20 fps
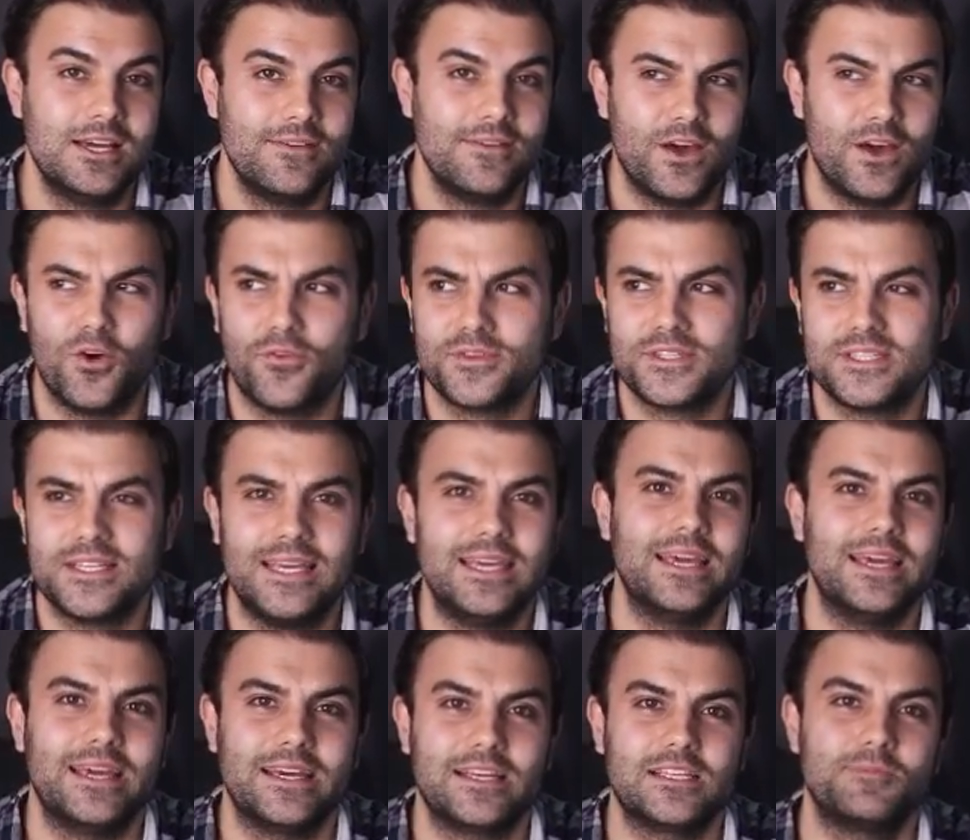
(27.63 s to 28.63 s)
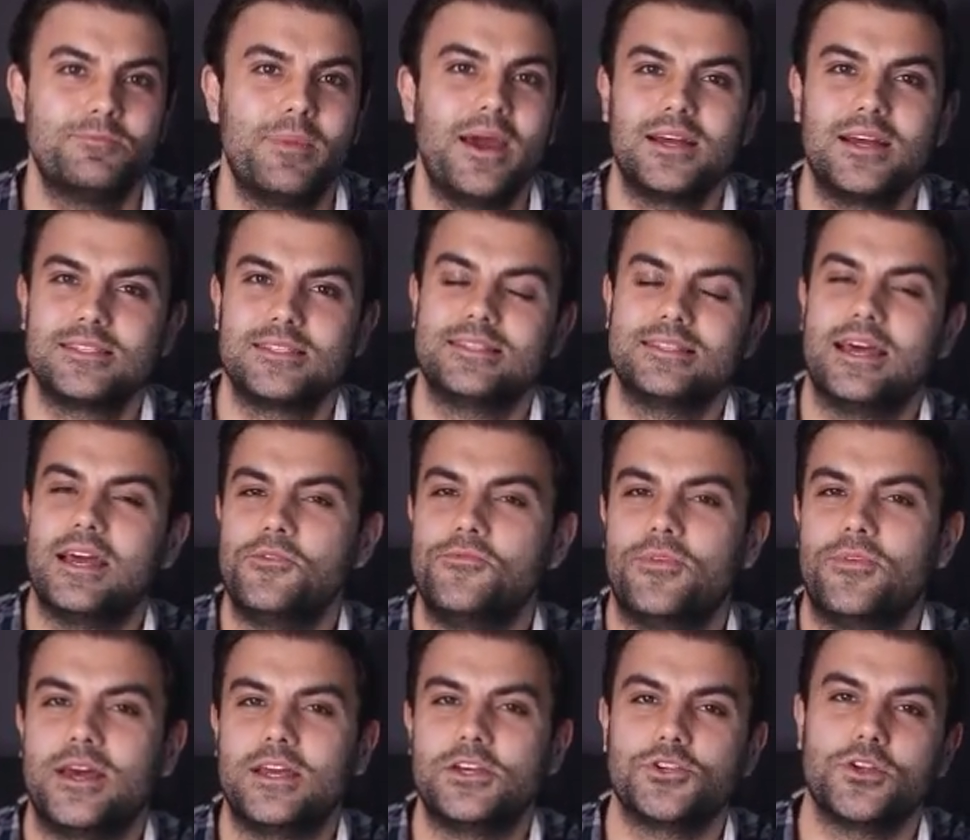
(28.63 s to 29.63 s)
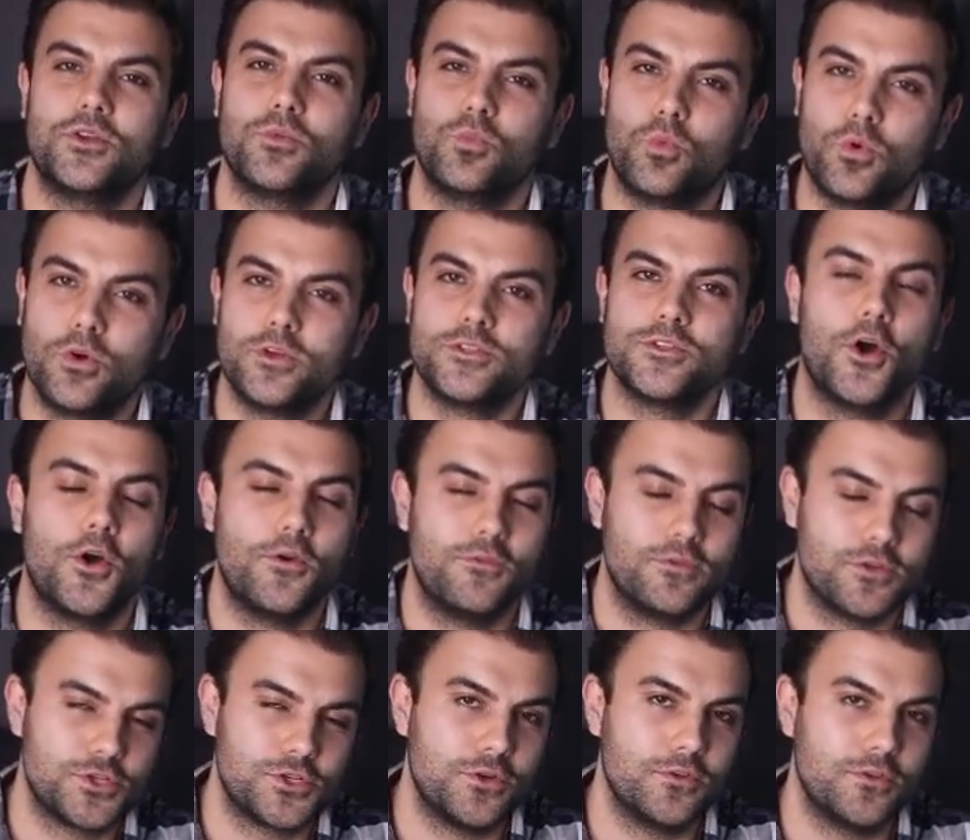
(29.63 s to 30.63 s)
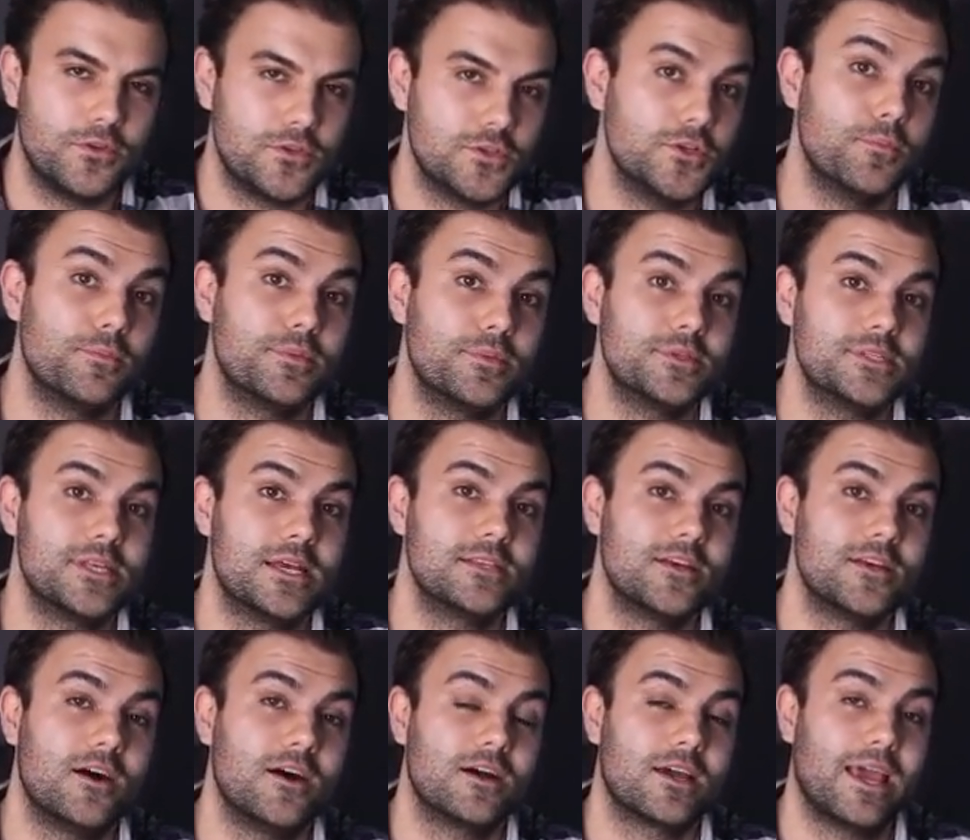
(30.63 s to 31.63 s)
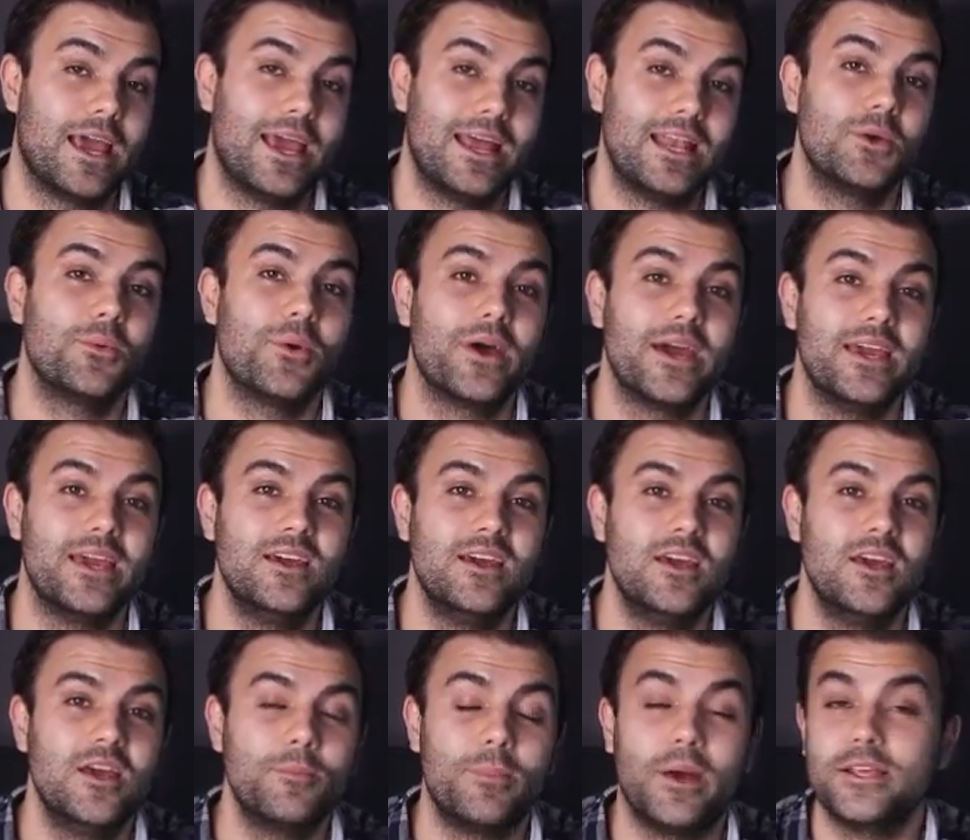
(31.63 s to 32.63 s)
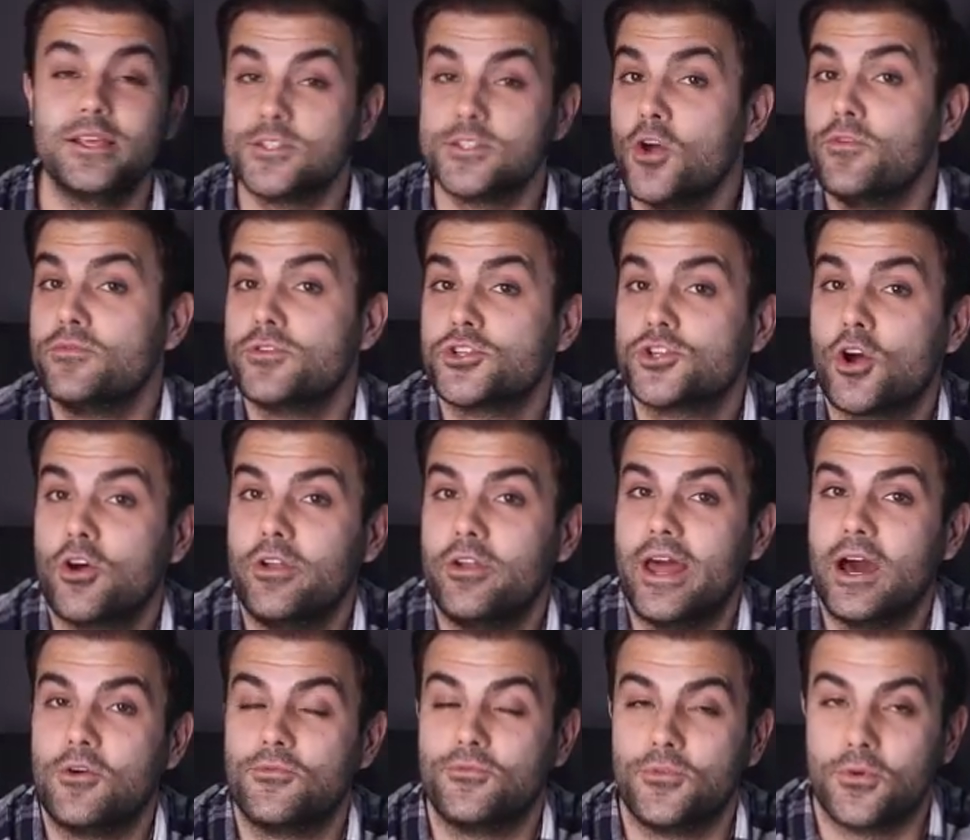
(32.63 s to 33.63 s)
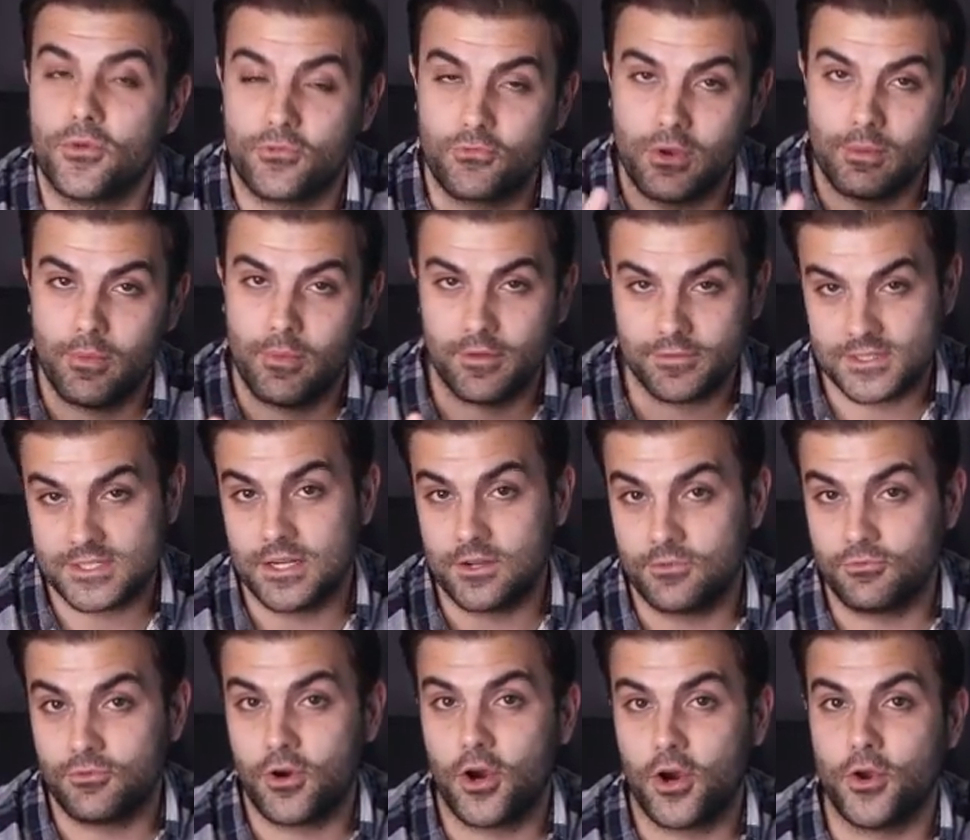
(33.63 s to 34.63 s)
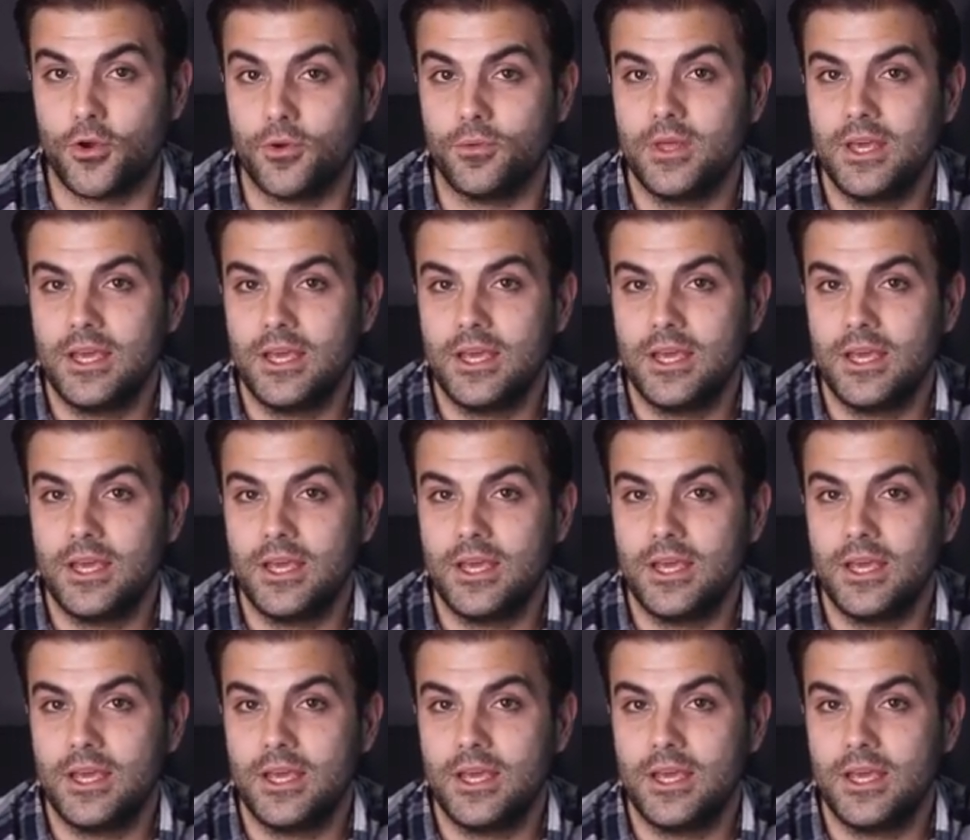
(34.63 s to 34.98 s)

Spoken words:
They obviously expected that inflation would overshoot the 2% target anyway, but it's overshot now for 3 months in a row.